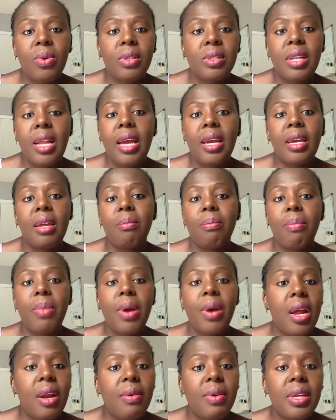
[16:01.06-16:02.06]
was like in
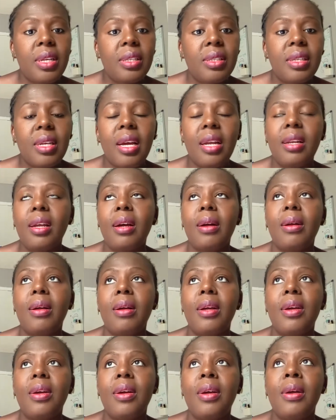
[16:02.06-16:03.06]
Paris, and
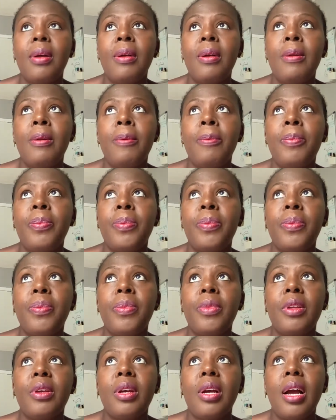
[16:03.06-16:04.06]

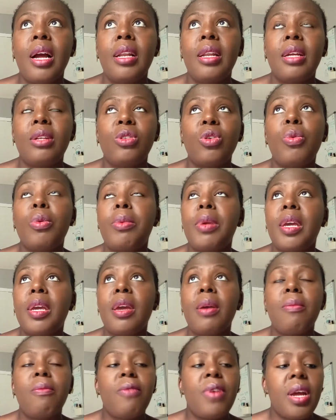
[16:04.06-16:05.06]
then so we
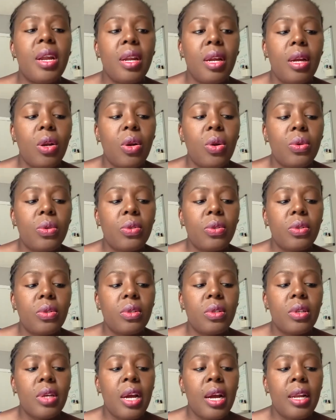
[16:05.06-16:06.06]
became very
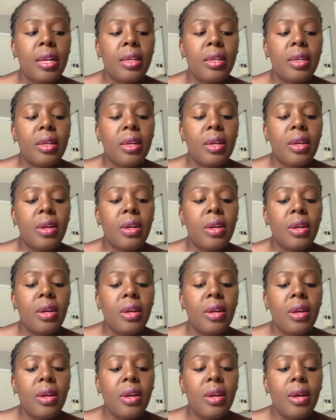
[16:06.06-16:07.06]
close. And
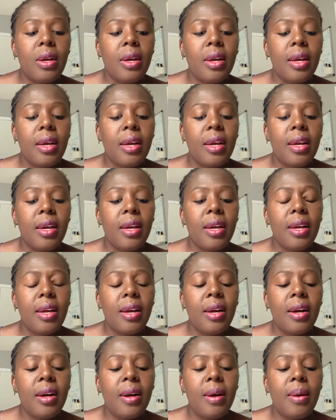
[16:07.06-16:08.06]

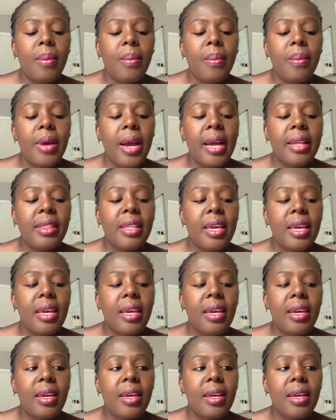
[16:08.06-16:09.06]
I
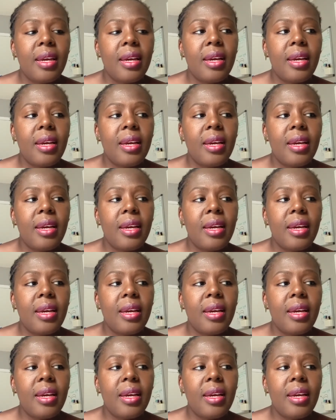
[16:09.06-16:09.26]
think